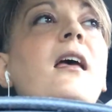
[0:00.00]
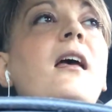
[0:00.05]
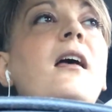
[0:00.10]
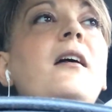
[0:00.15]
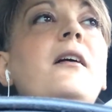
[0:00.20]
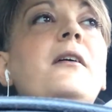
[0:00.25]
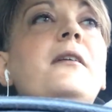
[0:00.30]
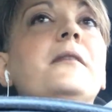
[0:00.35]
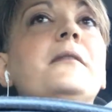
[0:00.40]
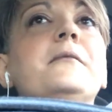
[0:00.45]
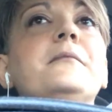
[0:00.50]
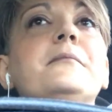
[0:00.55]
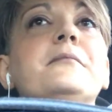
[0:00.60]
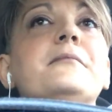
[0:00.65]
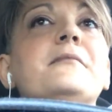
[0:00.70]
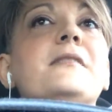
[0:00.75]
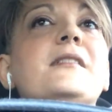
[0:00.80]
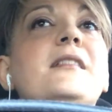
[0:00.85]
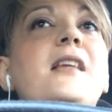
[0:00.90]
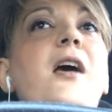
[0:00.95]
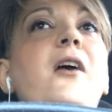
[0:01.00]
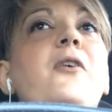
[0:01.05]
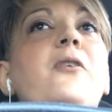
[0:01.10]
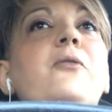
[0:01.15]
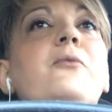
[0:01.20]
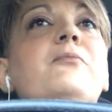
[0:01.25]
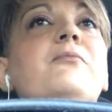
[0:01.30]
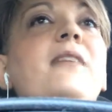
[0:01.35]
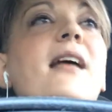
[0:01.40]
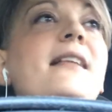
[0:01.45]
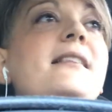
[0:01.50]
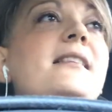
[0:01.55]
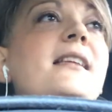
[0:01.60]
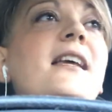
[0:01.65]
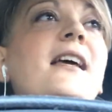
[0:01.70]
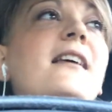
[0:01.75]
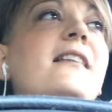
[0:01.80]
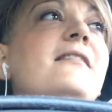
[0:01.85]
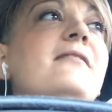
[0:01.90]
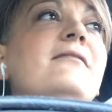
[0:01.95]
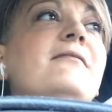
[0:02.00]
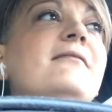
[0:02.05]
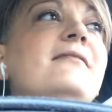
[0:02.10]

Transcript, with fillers: Um, so that's it.